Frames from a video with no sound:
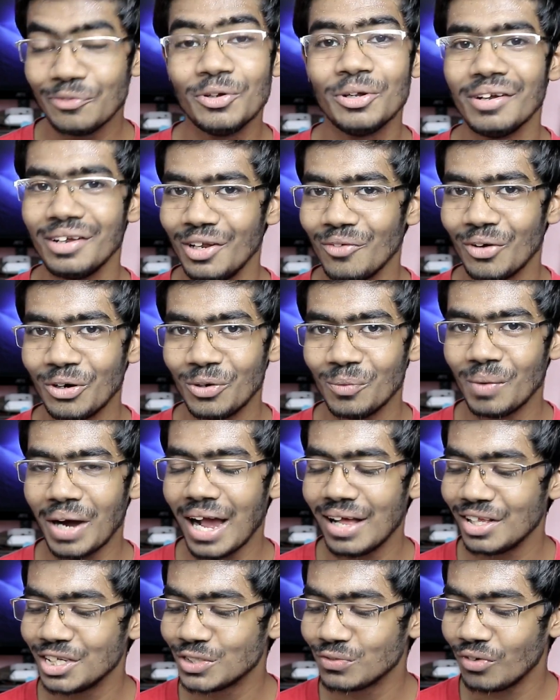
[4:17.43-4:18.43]
if you really want to
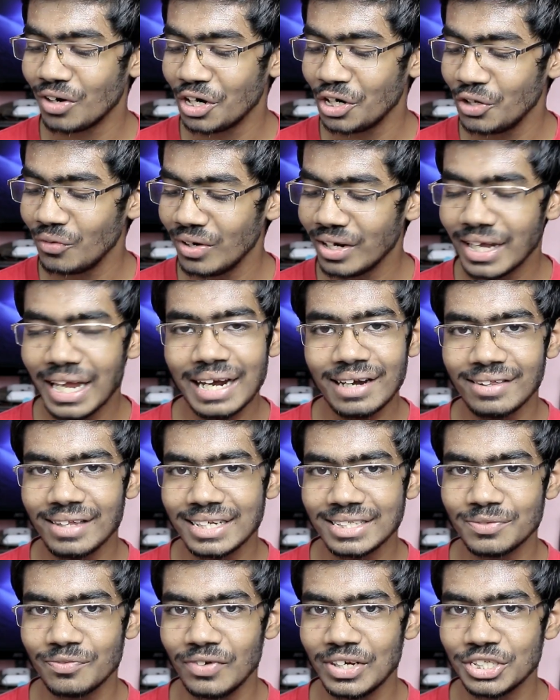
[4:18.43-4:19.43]
buy this one, you will
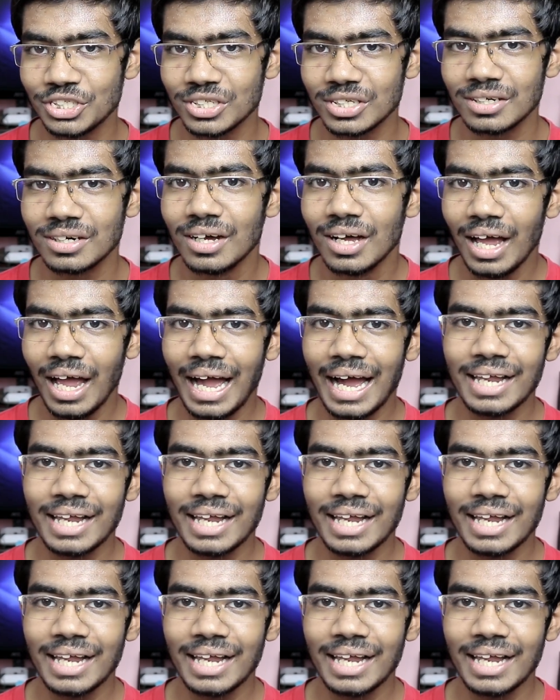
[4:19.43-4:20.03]
get this feature,